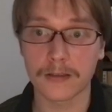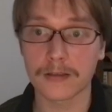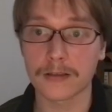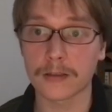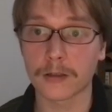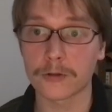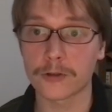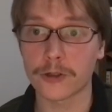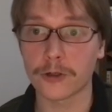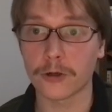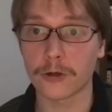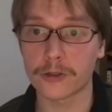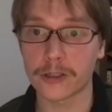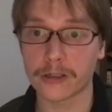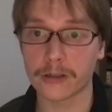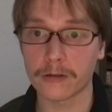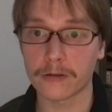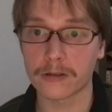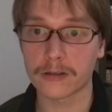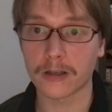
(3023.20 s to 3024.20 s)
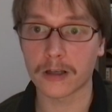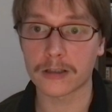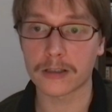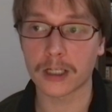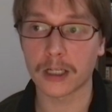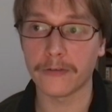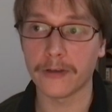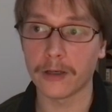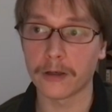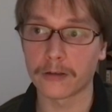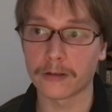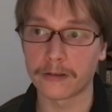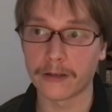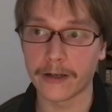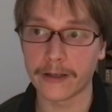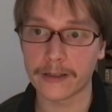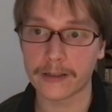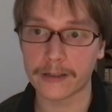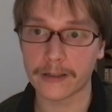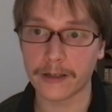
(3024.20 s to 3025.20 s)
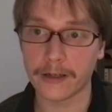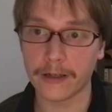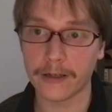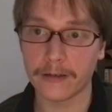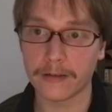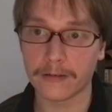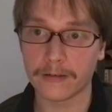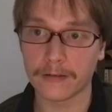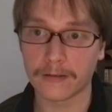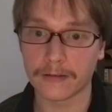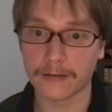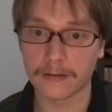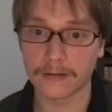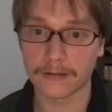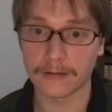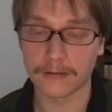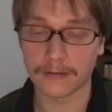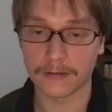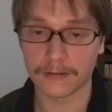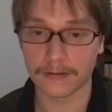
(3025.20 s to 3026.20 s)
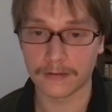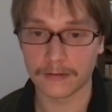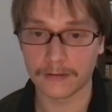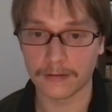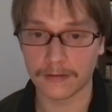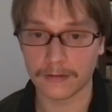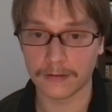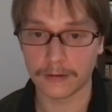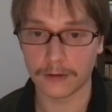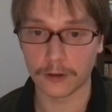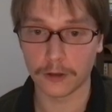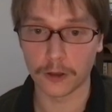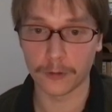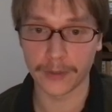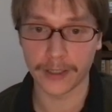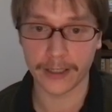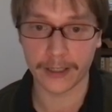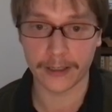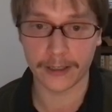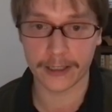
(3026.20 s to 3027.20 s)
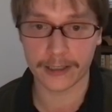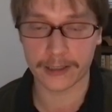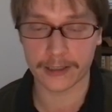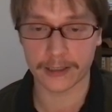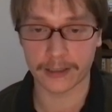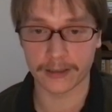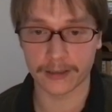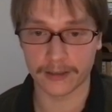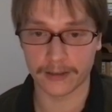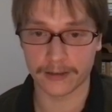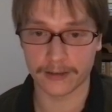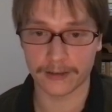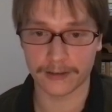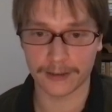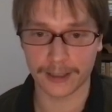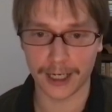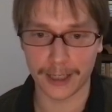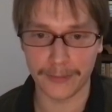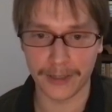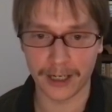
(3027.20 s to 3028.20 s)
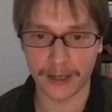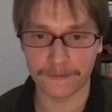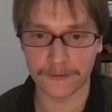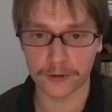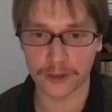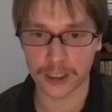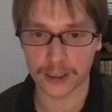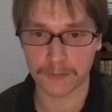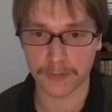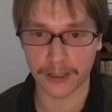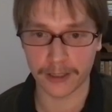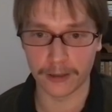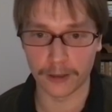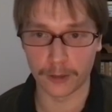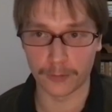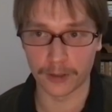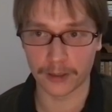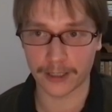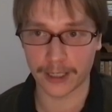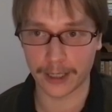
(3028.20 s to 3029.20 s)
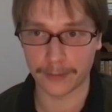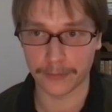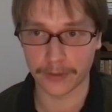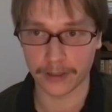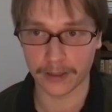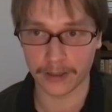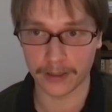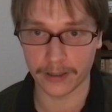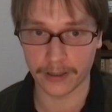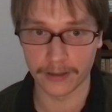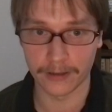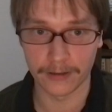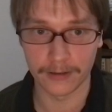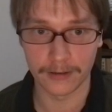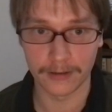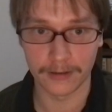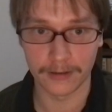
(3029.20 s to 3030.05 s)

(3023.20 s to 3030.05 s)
So Chochikun starts living on the right side. Omein has time enough to just play a normal cap here.